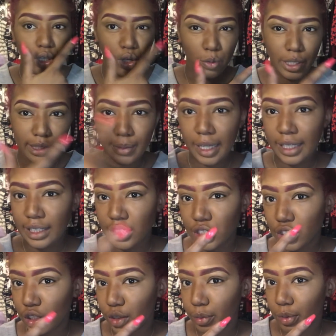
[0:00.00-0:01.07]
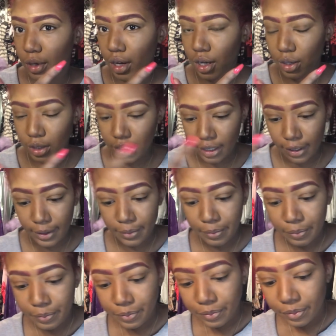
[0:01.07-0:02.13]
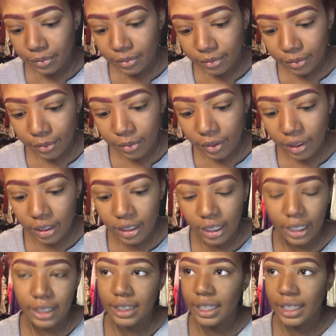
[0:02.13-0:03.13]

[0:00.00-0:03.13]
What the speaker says: Always my easier brow, like, to